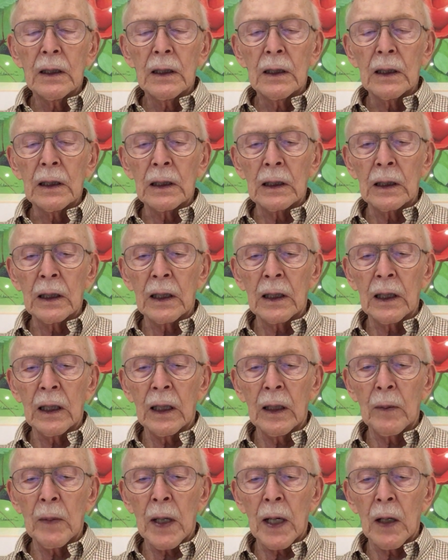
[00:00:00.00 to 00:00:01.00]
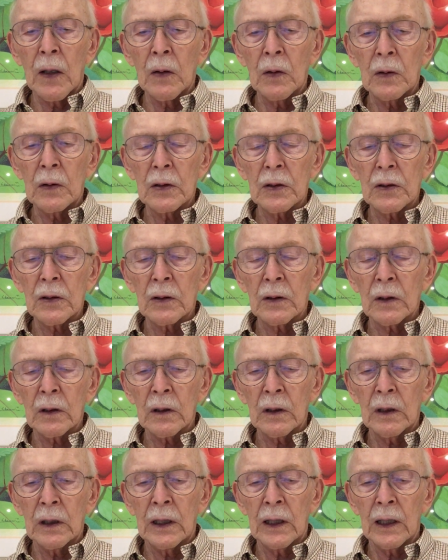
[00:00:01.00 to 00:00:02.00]
and letting them out
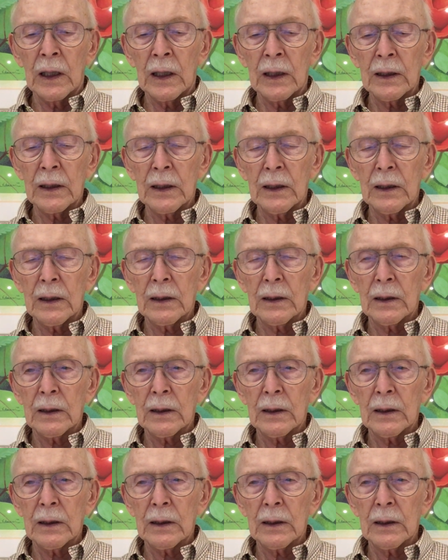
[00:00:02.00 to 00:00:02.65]
again.